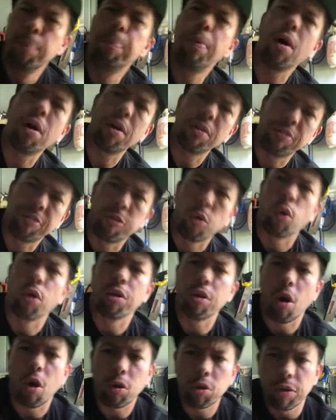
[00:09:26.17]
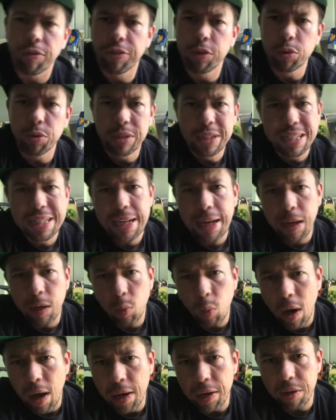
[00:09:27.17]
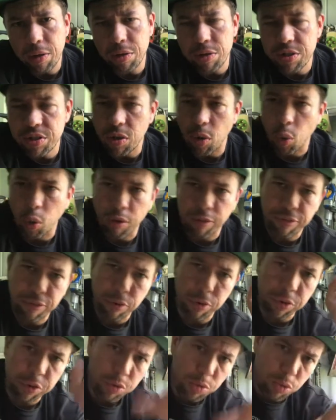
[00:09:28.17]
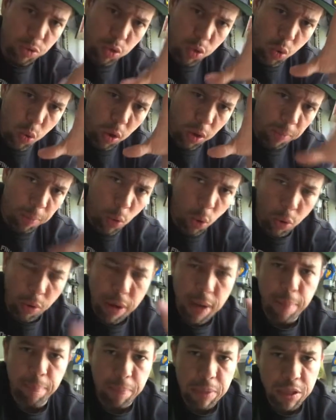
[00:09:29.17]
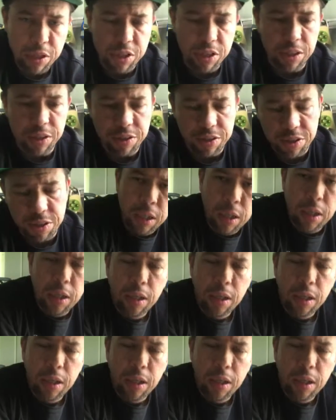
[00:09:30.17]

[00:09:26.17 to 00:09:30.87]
But for all of you DIYers, or for you who are more ambitious,